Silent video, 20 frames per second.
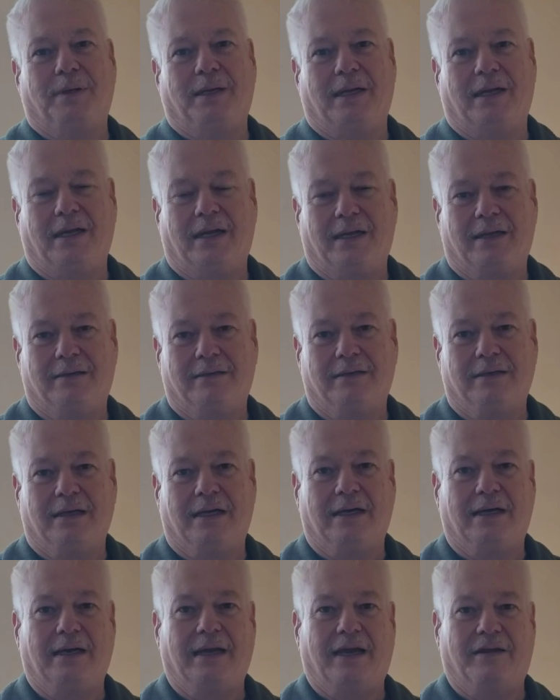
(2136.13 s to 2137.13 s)
and
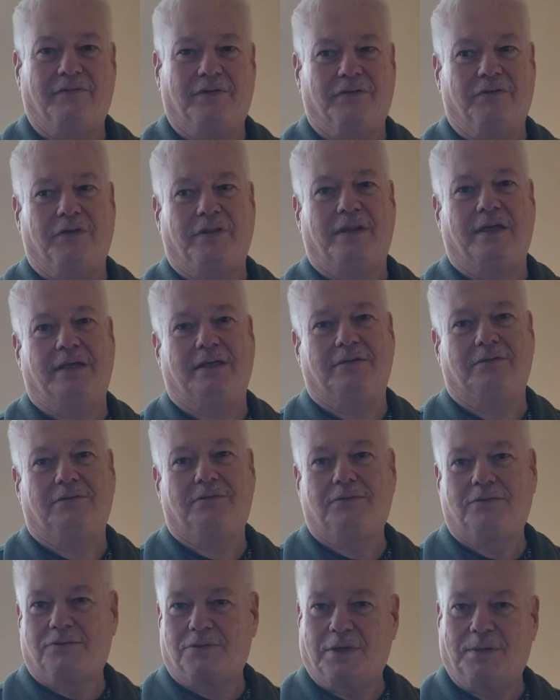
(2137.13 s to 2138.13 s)
have everything
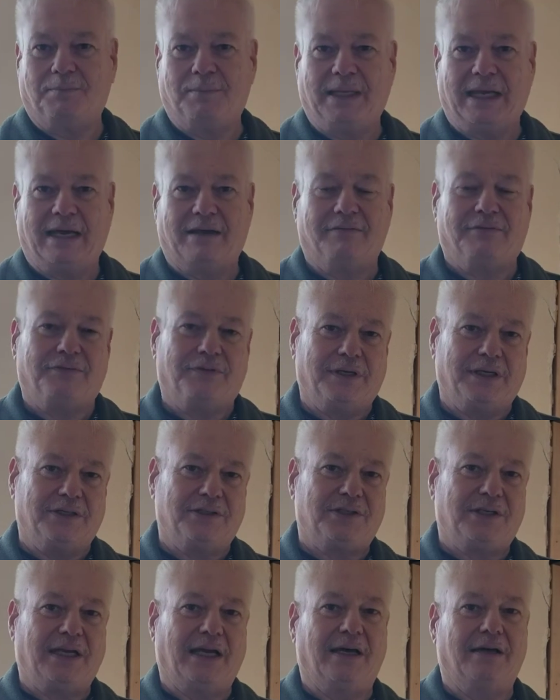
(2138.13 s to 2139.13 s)
trimmed out,
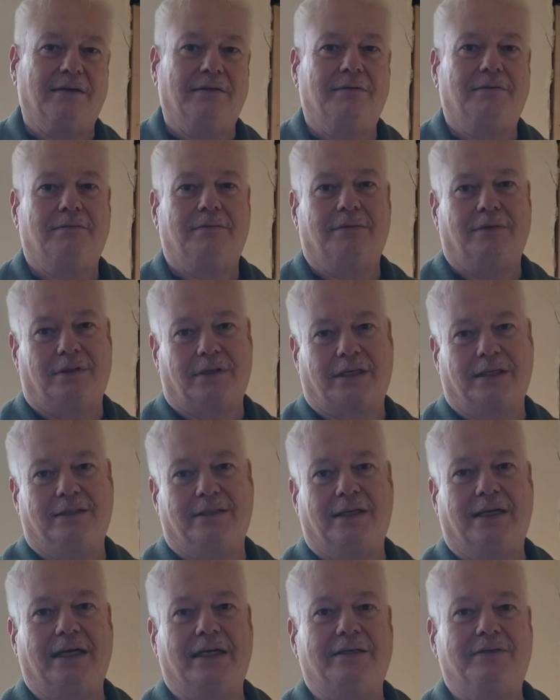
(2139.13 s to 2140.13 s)
finished out, looking
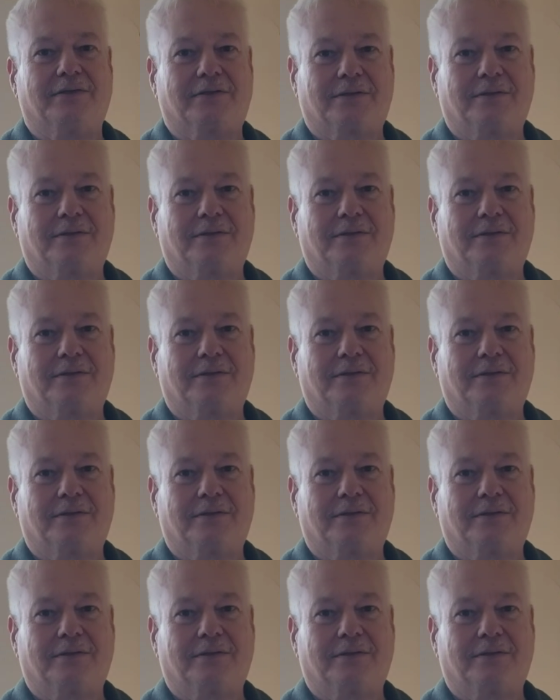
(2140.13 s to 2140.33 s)
nice.